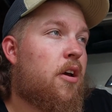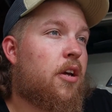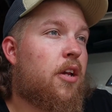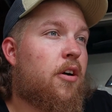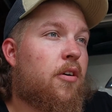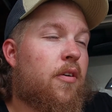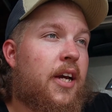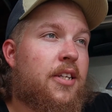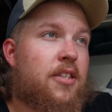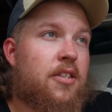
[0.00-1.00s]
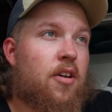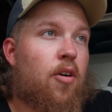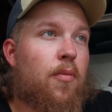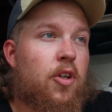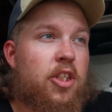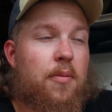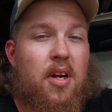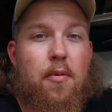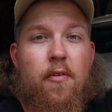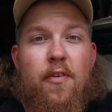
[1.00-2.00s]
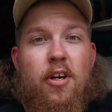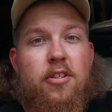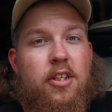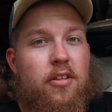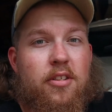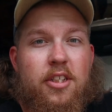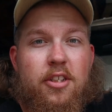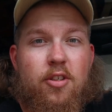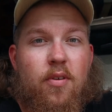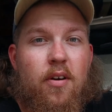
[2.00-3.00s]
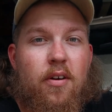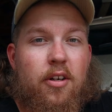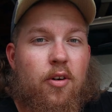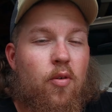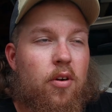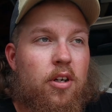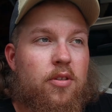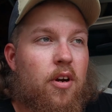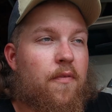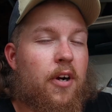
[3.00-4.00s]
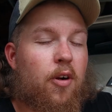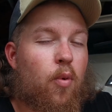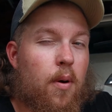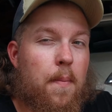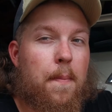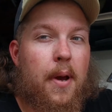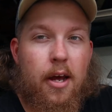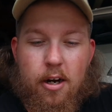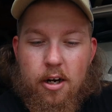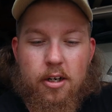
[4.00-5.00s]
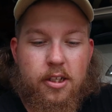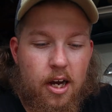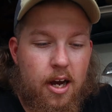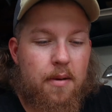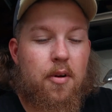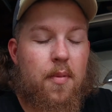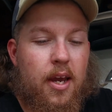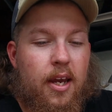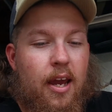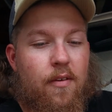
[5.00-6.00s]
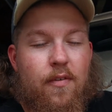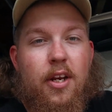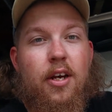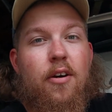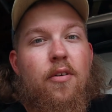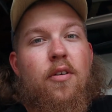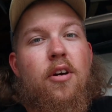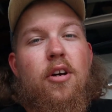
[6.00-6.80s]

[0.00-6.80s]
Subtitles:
It's almost September 1st, teal season's right around the corner, so I figured what better time to make a video